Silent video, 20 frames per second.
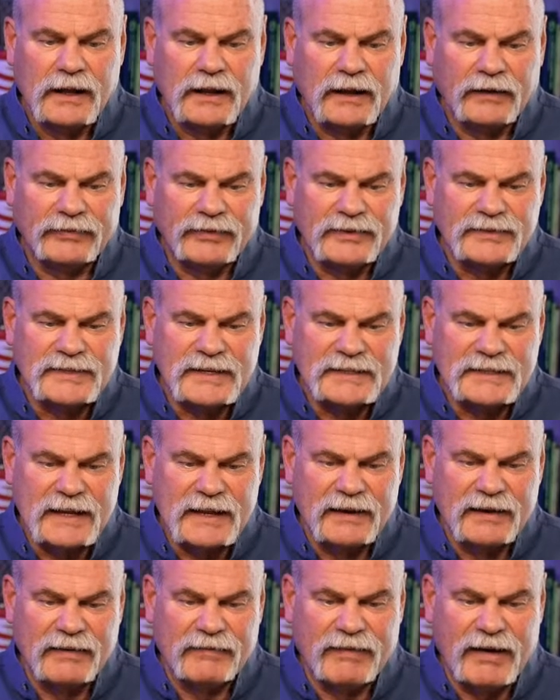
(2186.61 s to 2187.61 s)
Clifton says,
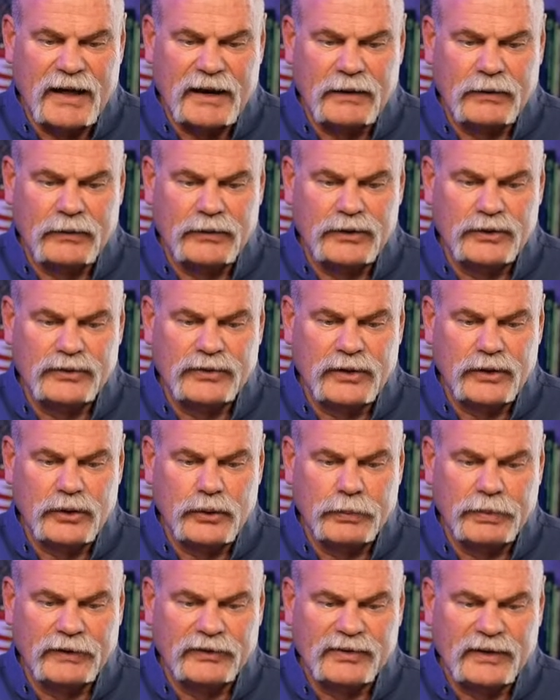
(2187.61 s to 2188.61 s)
in Nevada, use
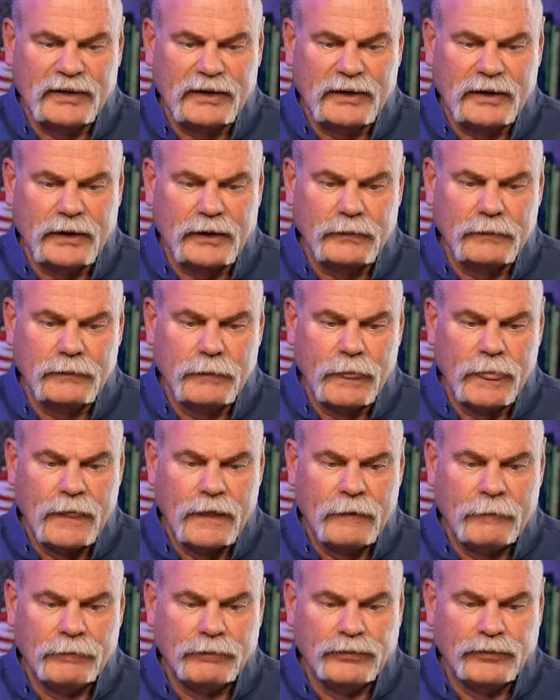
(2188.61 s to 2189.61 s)
the UPC code.
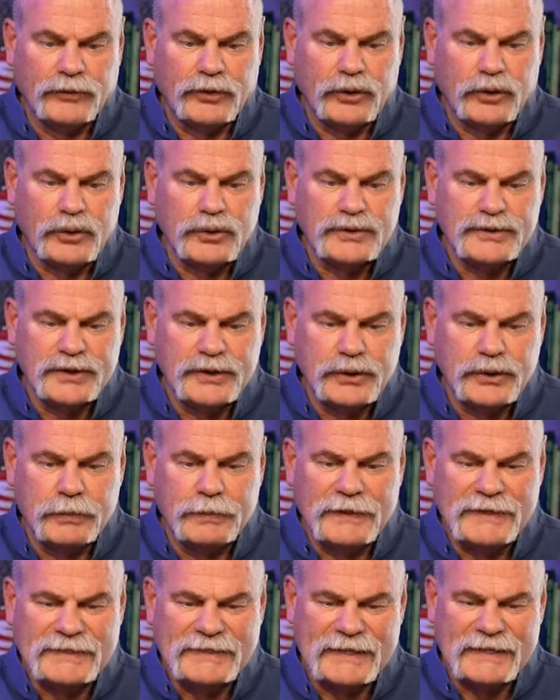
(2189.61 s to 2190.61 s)
Do you use the
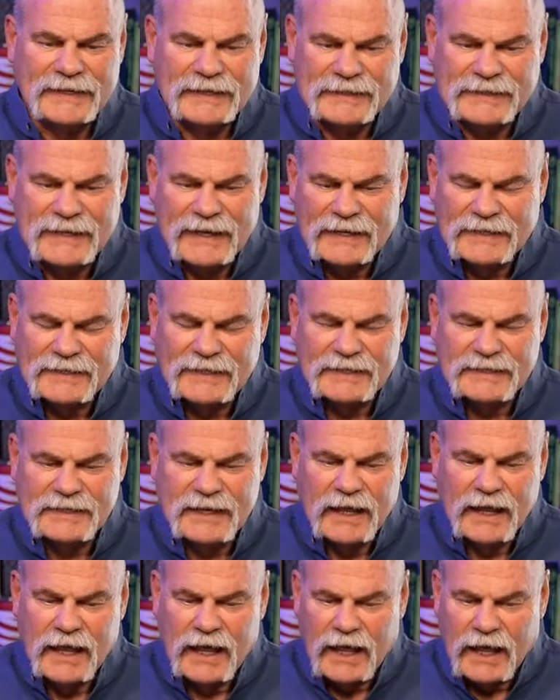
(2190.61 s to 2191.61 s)
UPC in
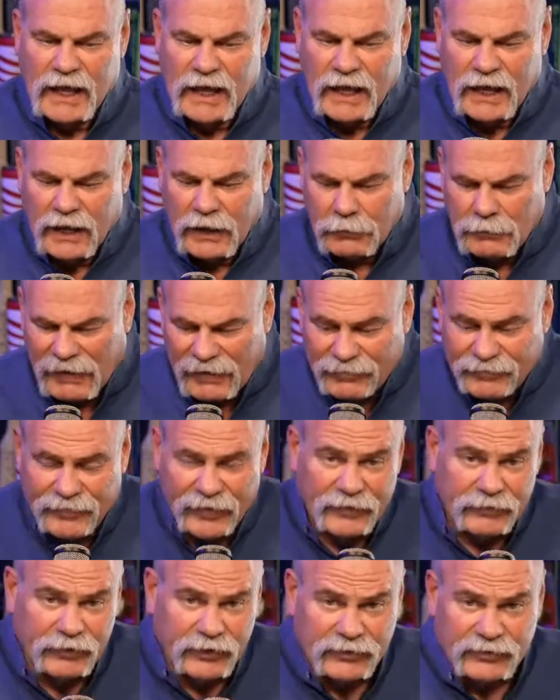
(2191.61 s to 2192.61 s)
Texas? My
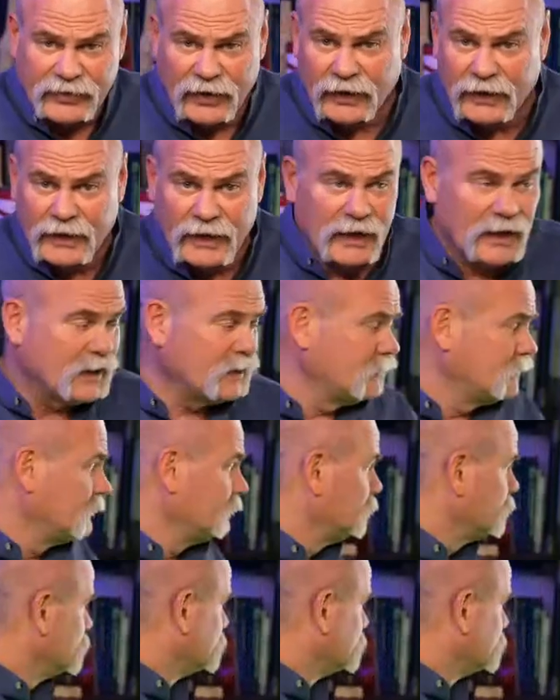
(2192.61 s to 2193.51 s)
favorite study guide.